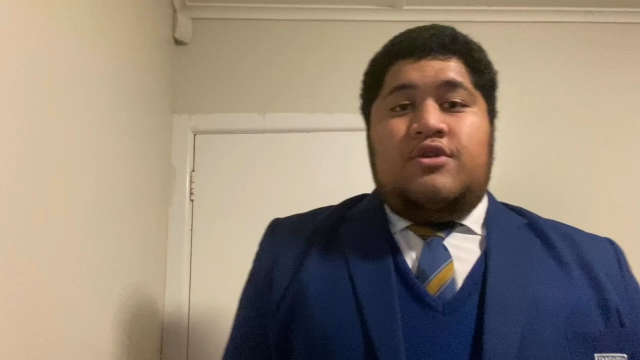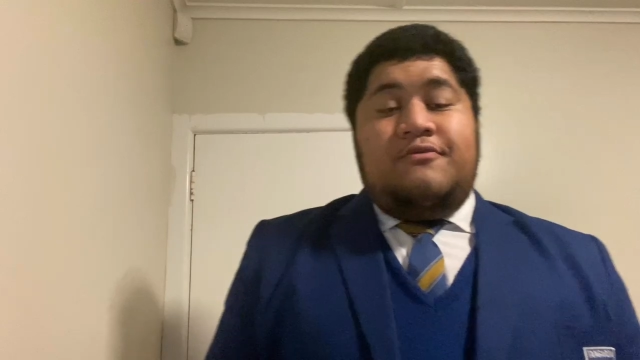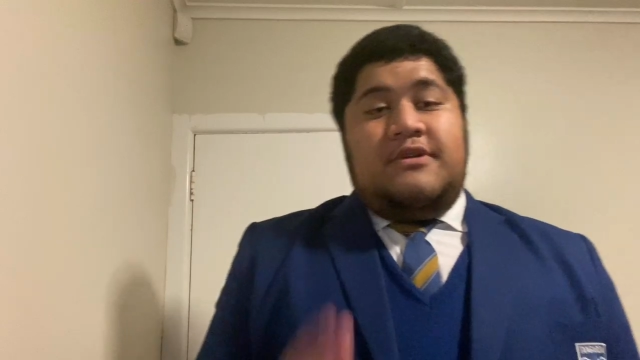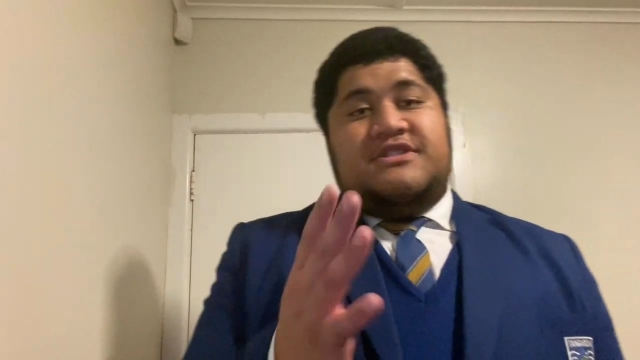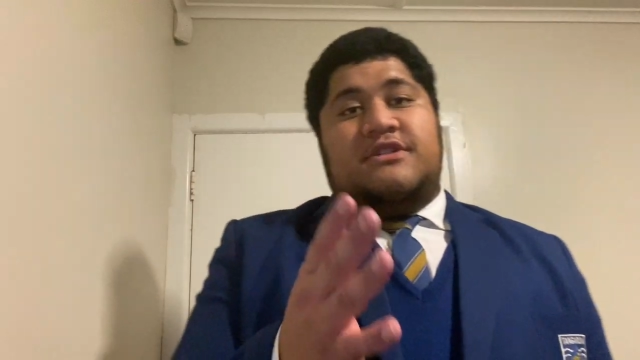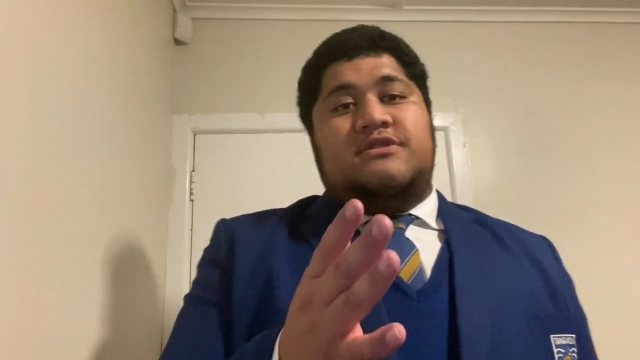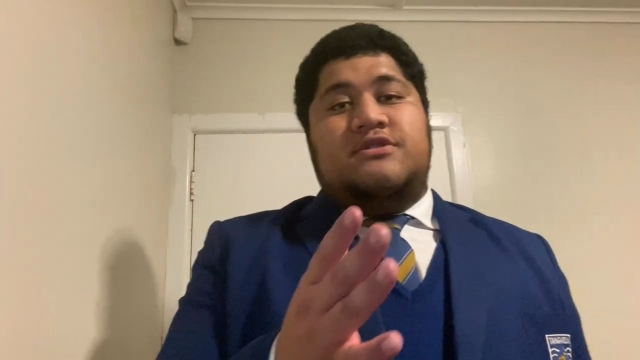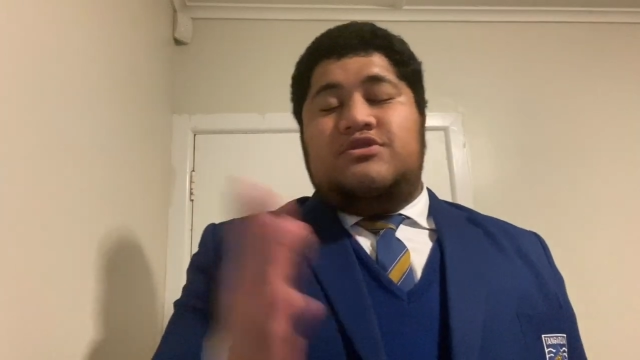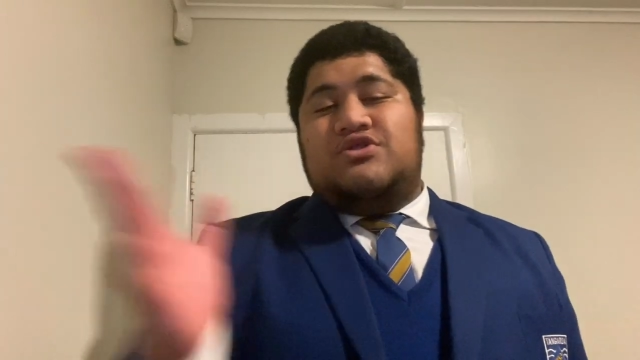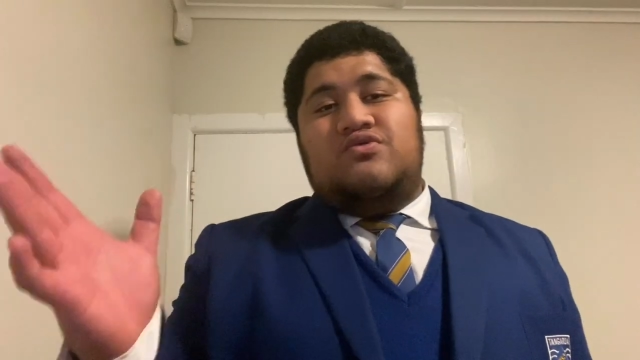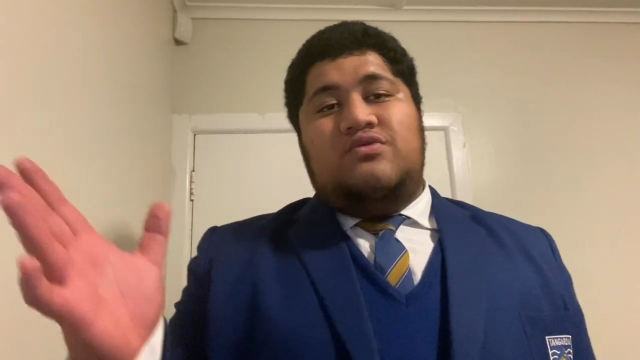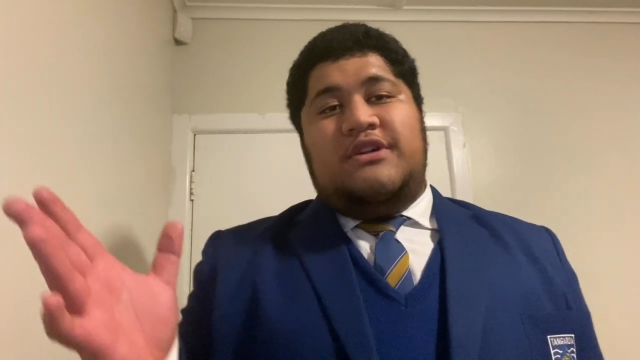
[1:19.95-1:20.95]
Reach out to your
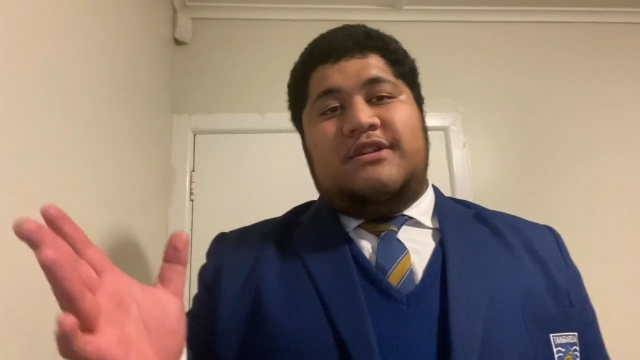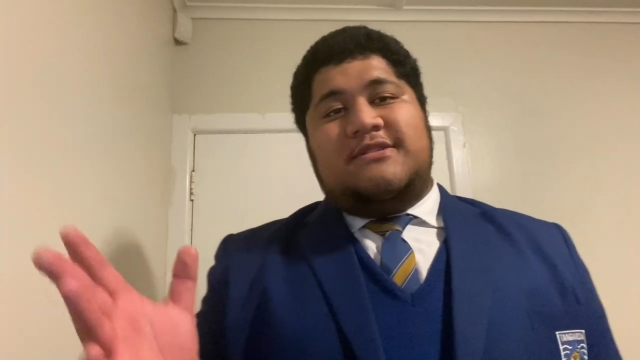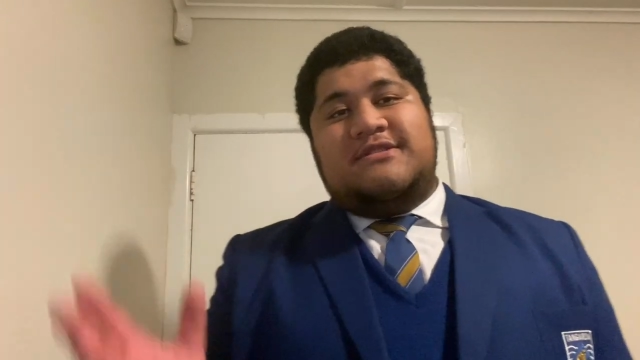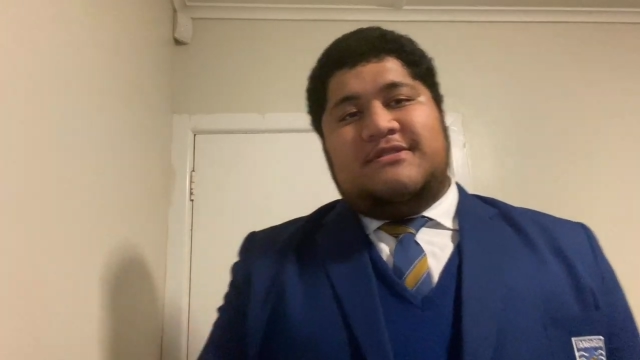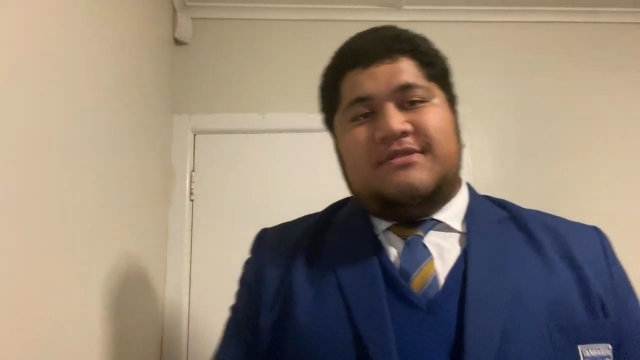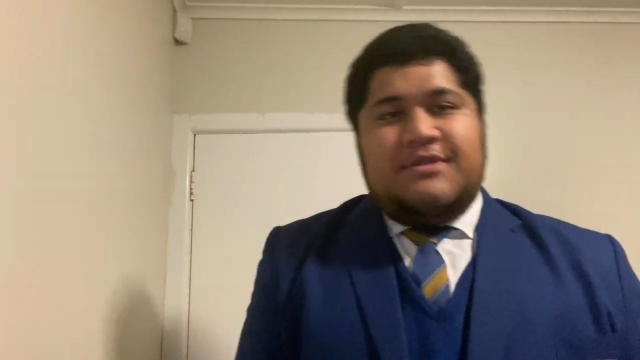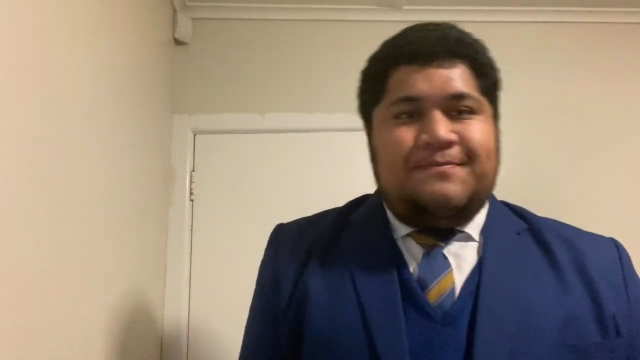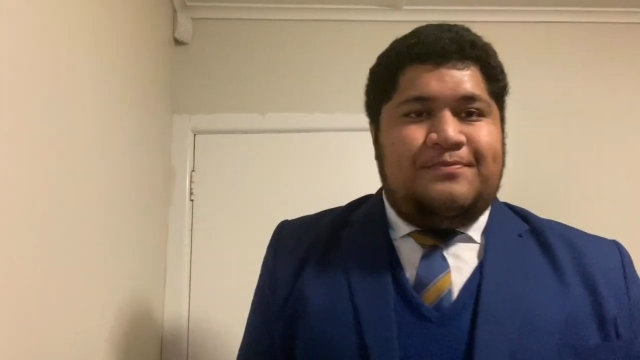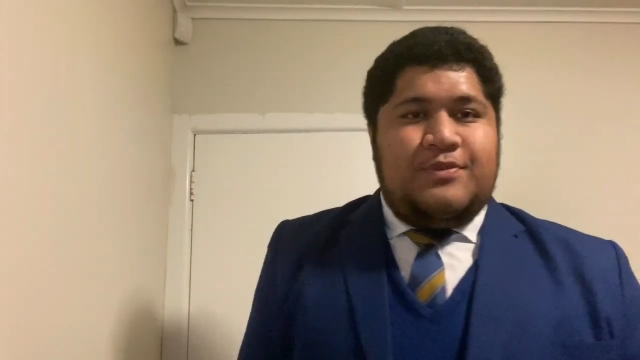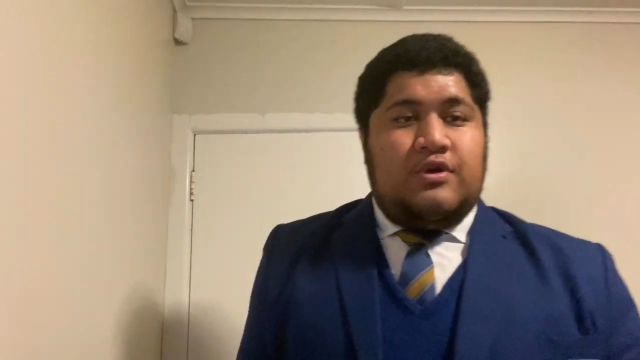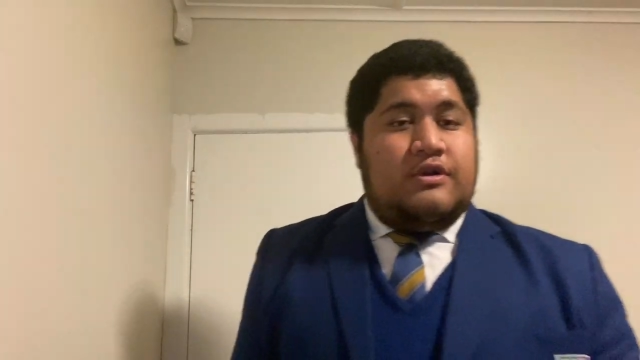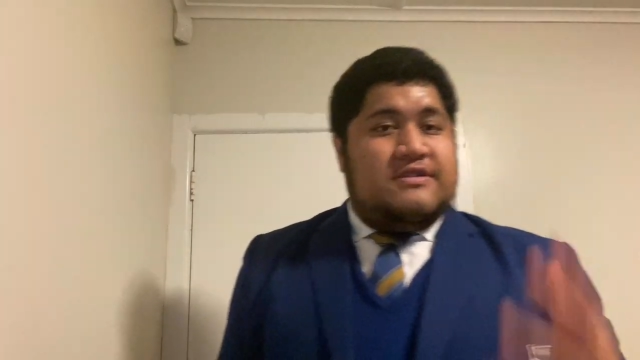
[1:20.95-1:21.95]
school leaders,
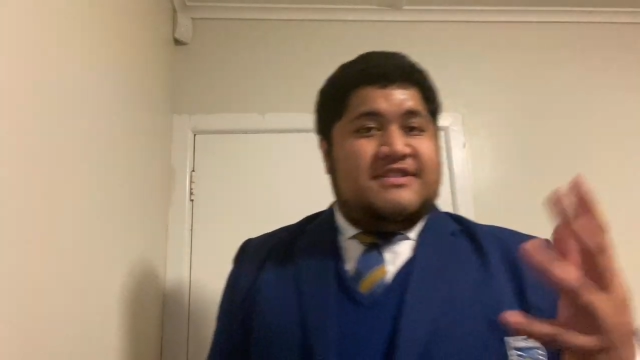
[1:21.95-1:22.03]
or your